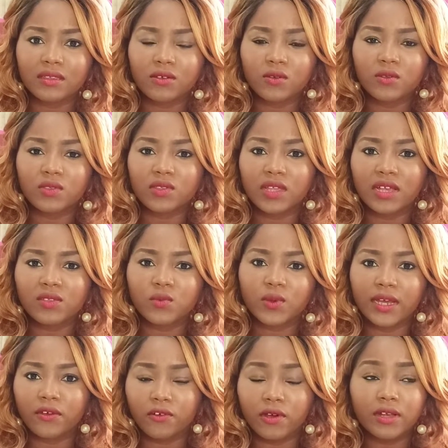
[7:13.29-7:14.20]
because that's when
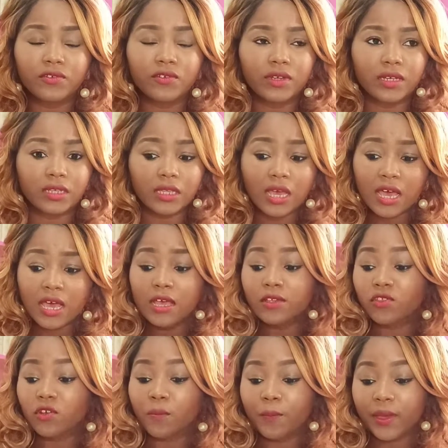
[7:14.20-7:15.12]
I graduated.
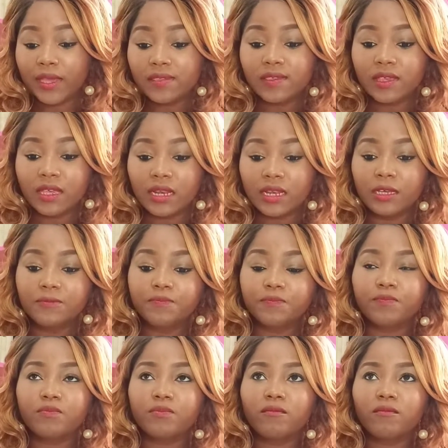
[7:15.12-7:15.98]
So basically,